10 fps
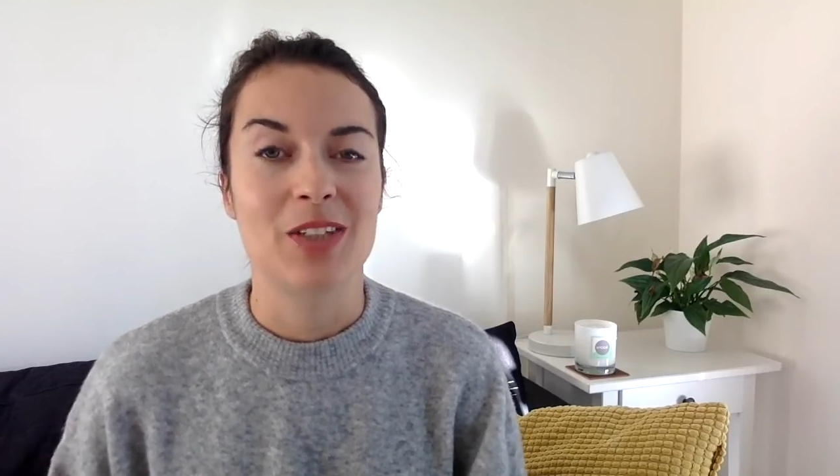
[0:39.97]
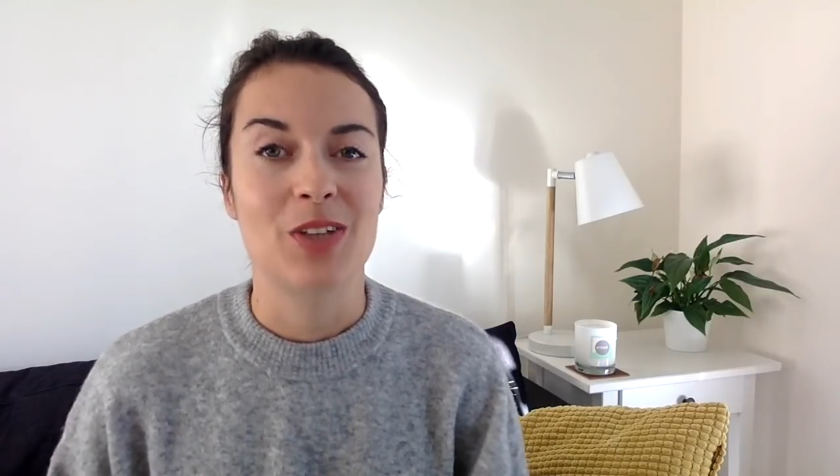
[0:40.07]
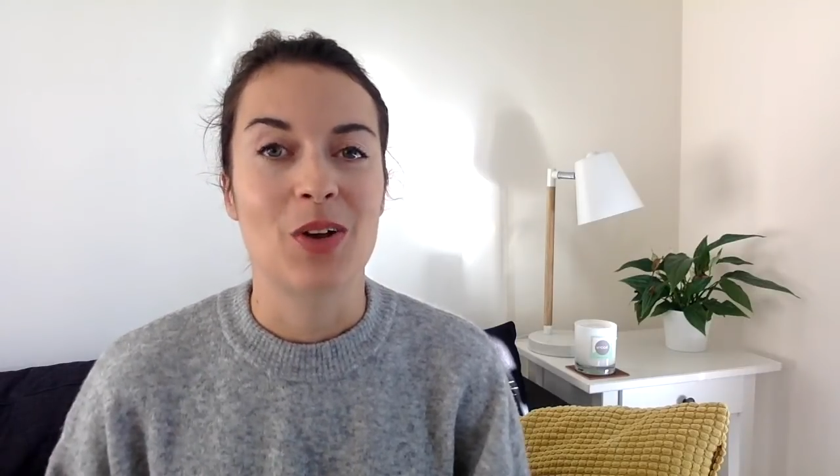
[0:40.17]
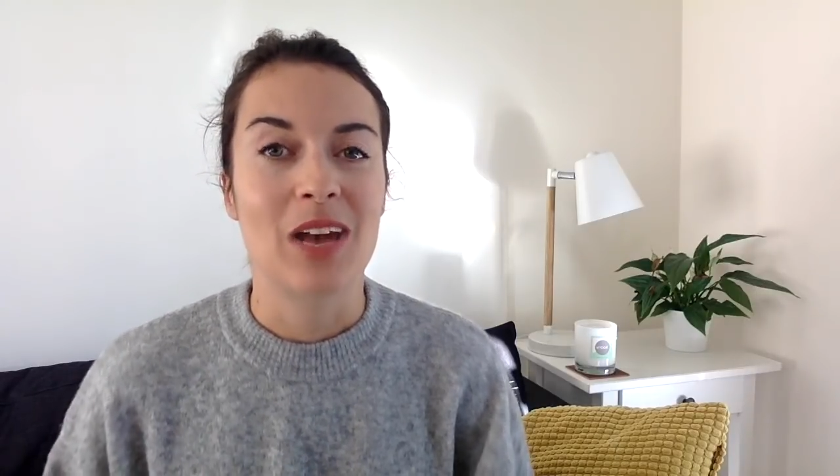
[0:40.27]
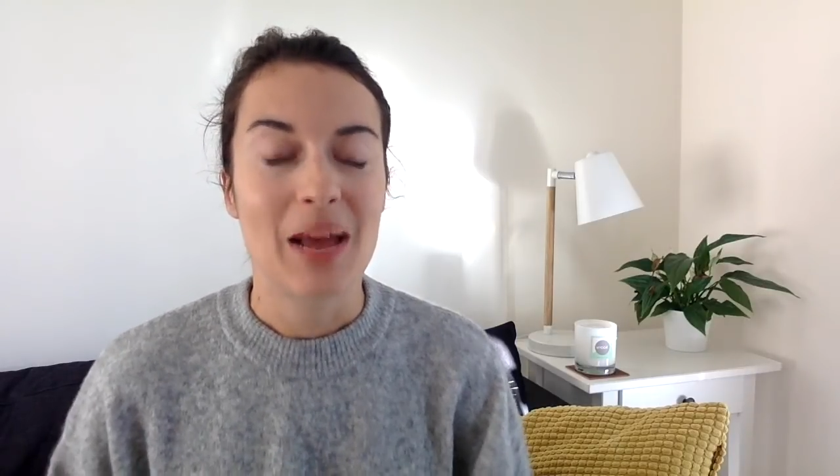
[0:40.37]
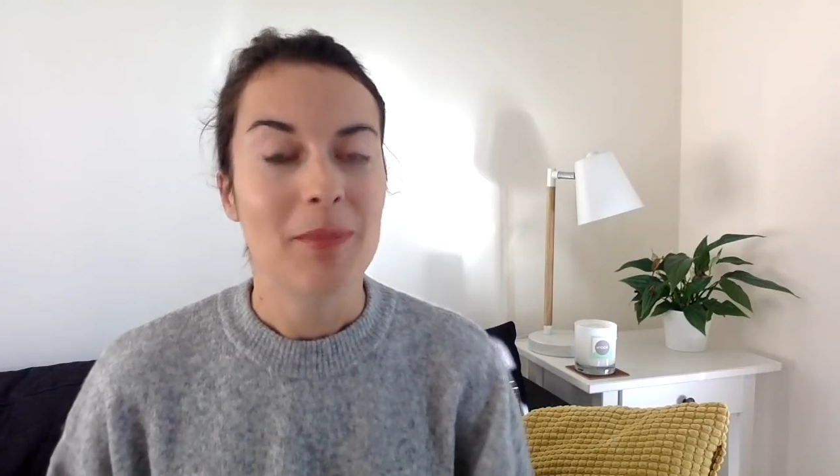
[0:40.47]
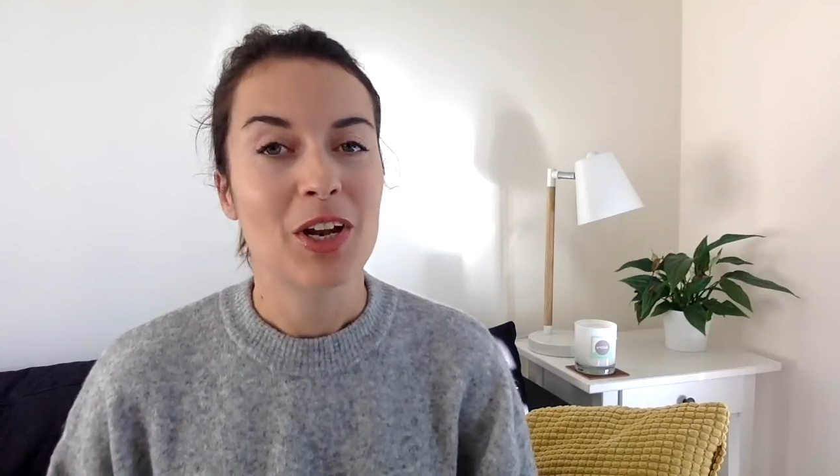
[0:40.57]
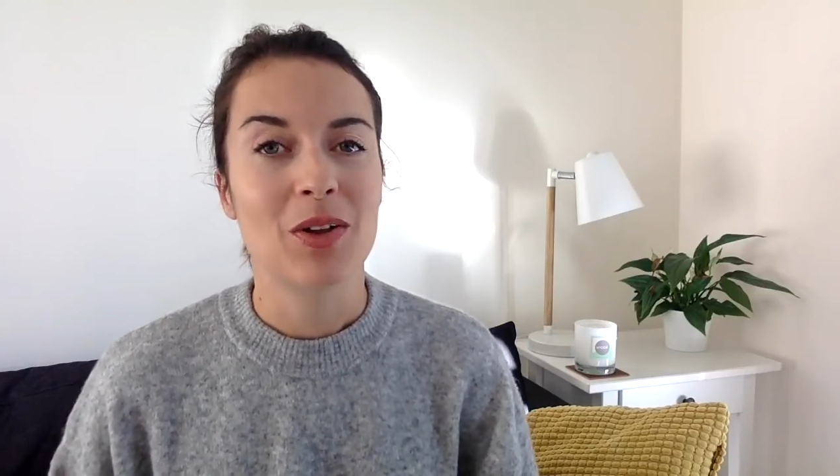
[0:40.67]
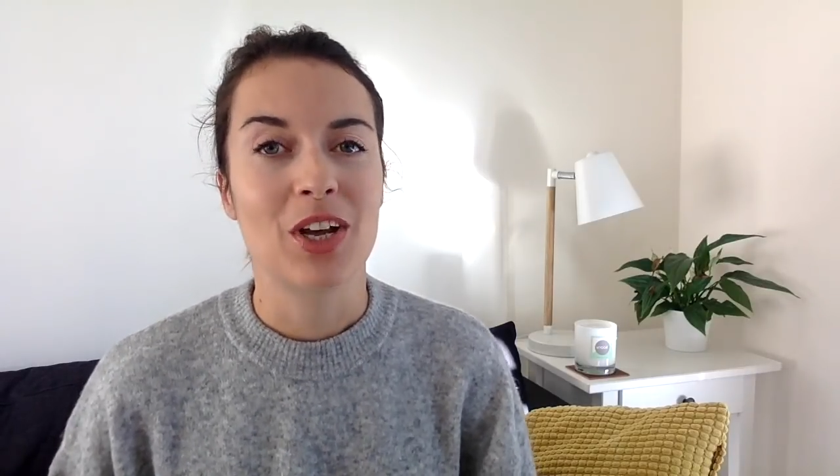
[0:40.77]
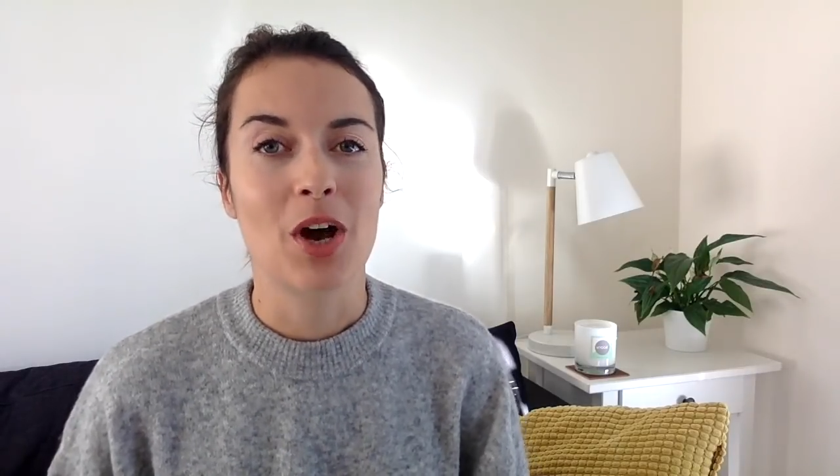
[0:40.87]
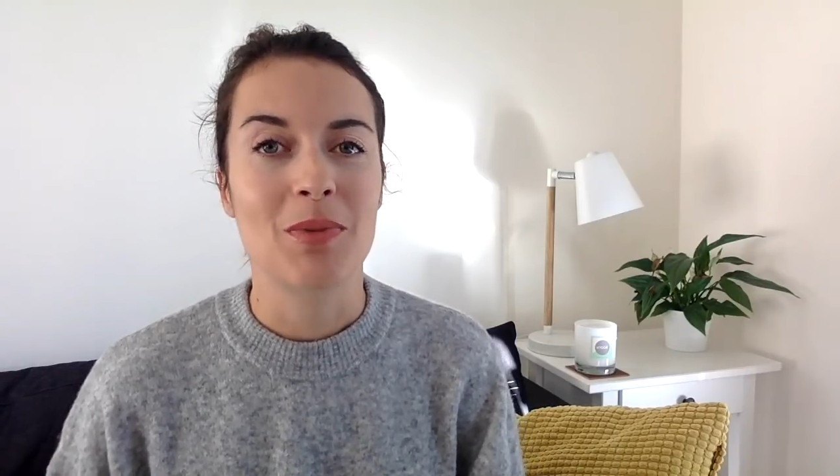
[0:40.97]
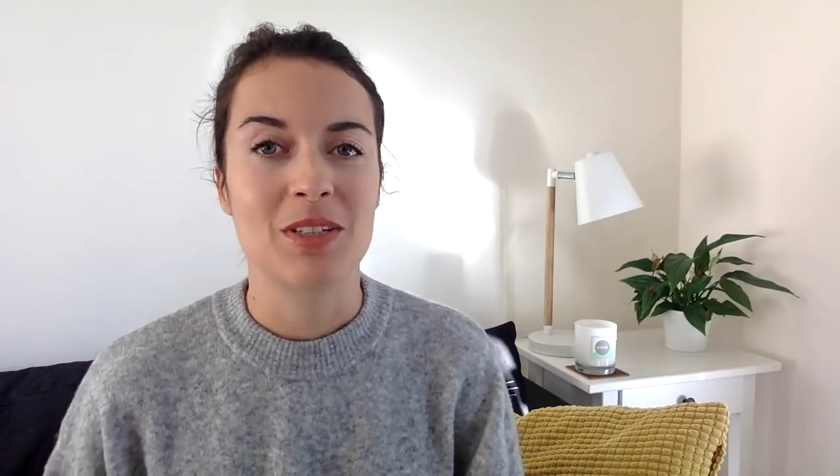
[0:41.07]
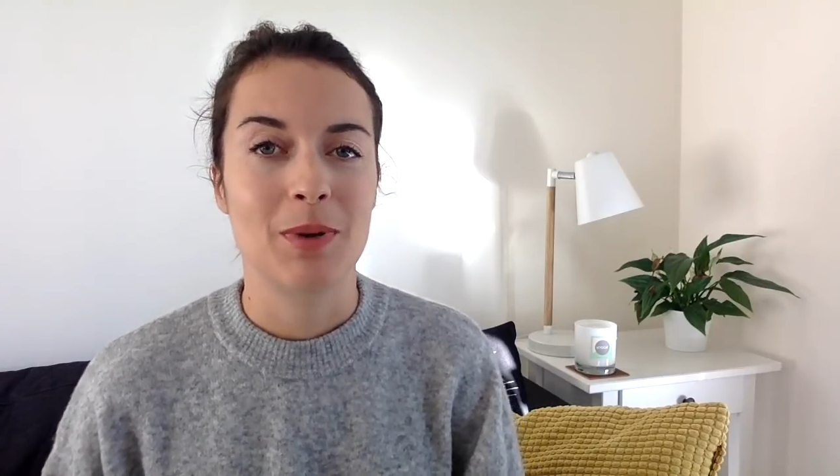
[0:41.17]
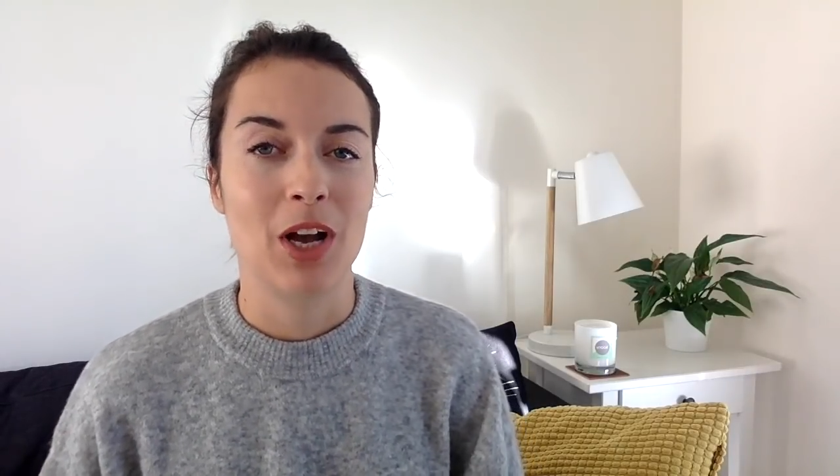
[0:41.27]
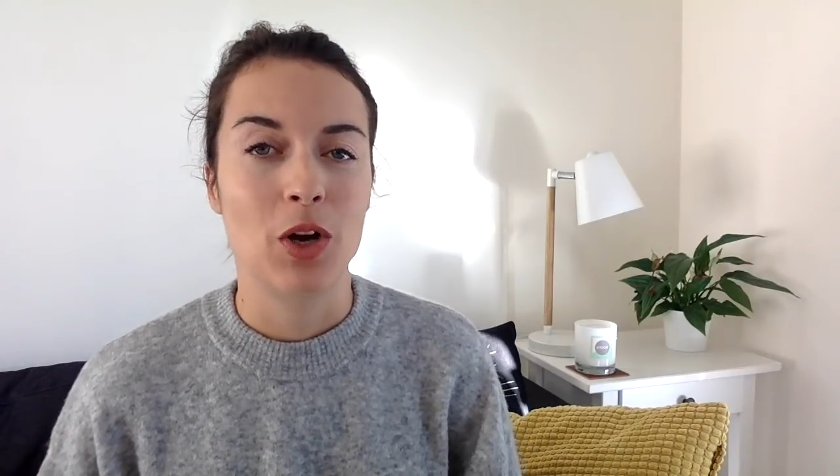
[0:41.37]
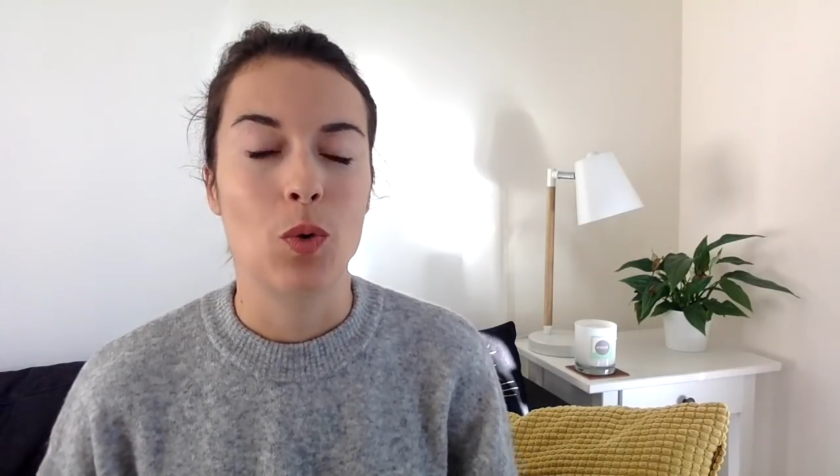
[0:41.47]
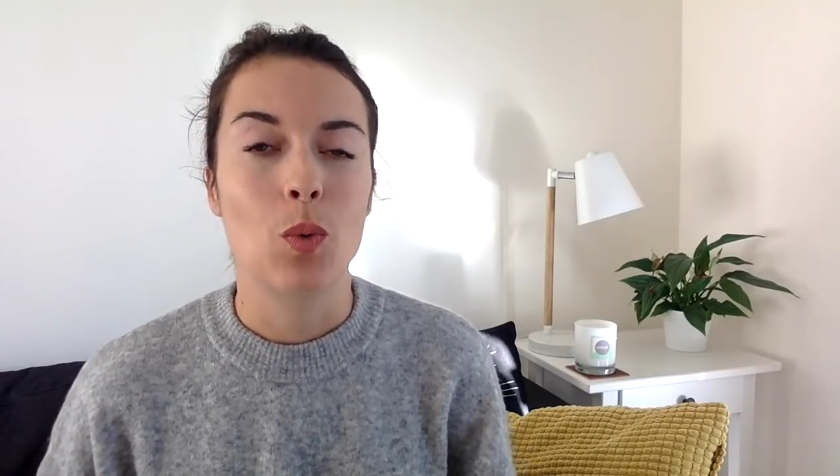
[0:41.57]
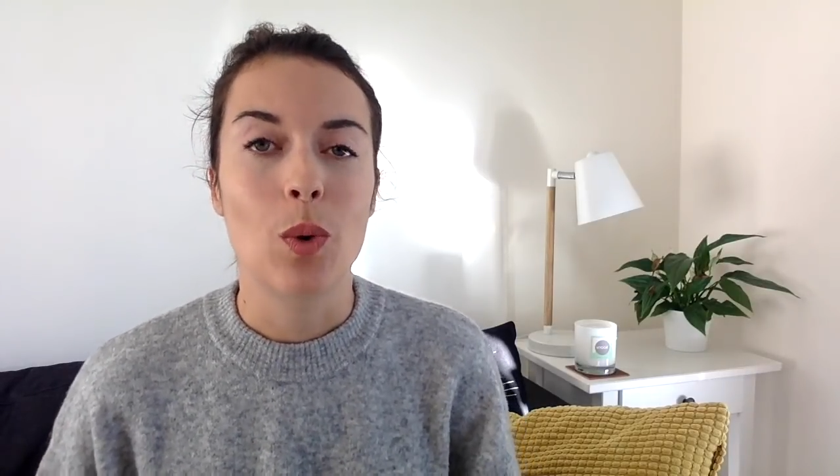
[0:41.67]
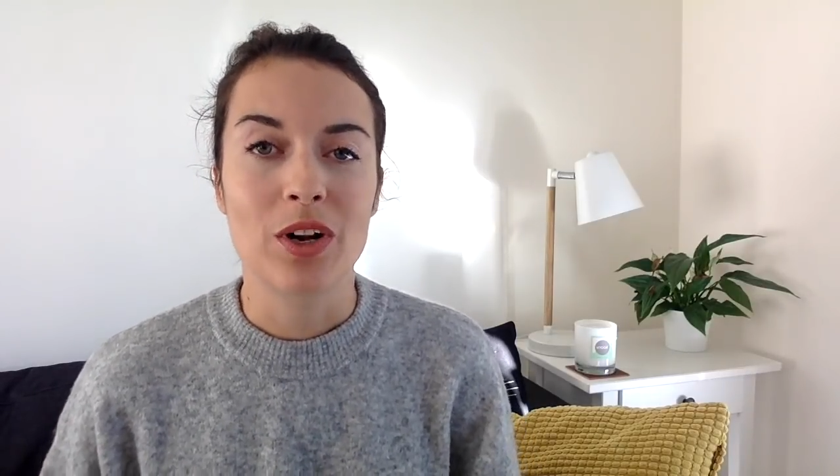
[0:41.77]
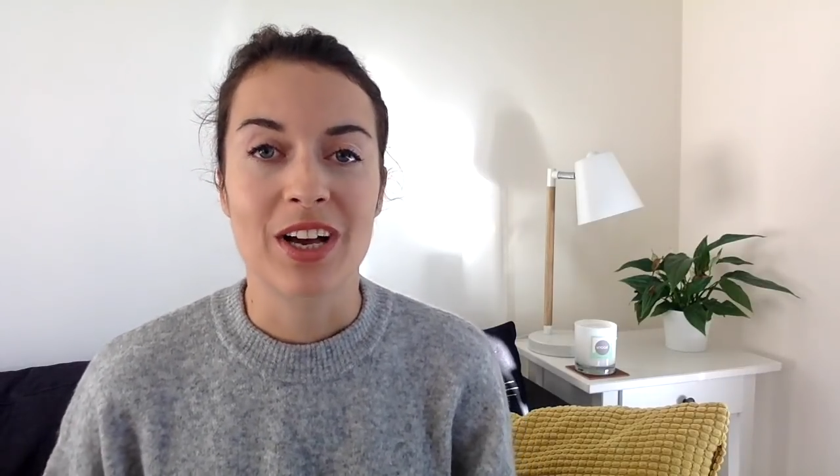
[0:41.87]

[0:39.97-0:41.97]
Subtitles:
So let me know in the comments below what